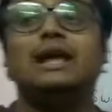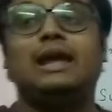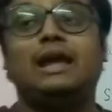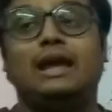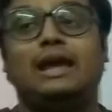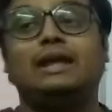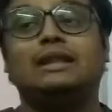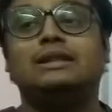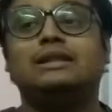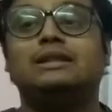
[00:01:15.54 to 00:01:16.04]

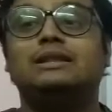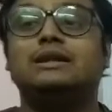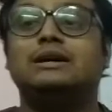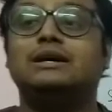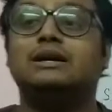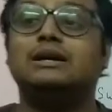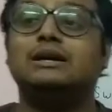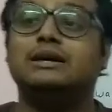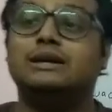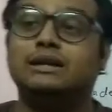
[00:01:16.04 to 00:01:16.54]
in
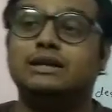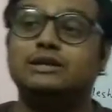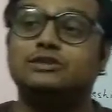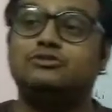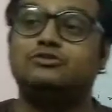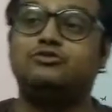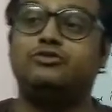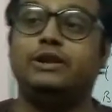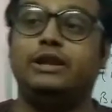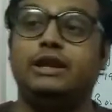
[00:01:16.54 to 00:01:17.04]
the
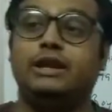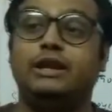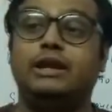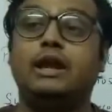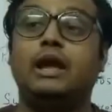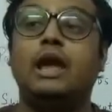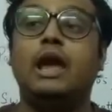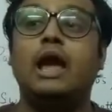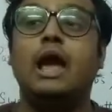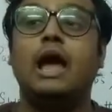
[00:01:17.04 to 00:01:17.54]
history.
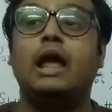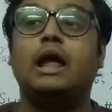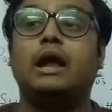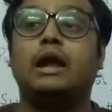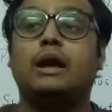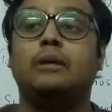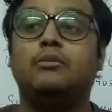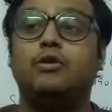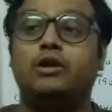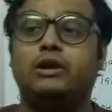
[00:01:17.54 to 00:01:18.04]

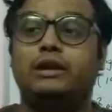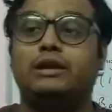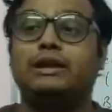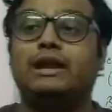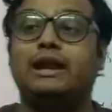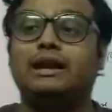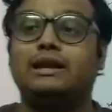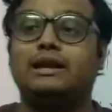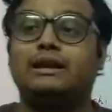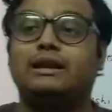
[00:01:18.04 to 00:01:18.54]
Come on,
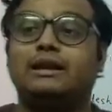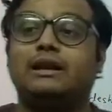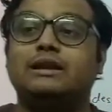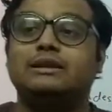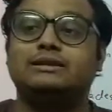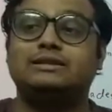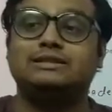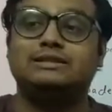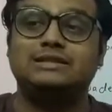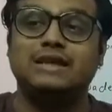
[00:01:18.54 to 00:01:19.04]
get
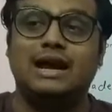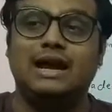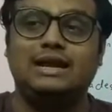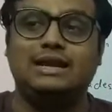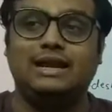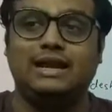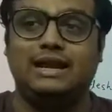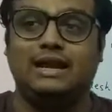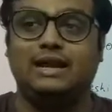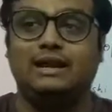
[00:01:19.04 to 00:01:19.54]

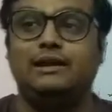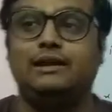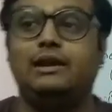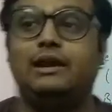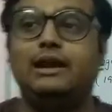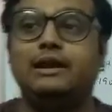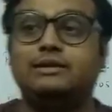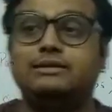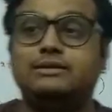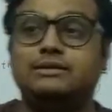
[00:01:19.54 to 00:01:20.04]
started.
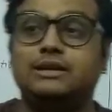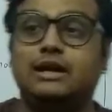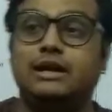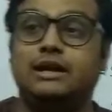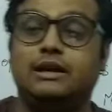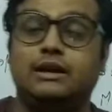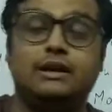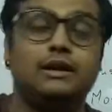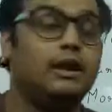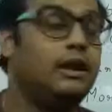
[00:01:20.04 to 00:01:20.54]
Let's
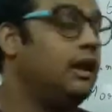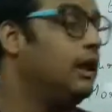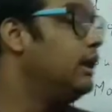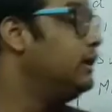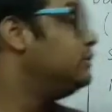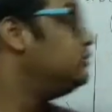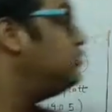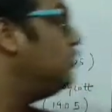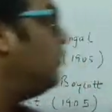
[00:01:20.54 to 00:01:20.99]
start. So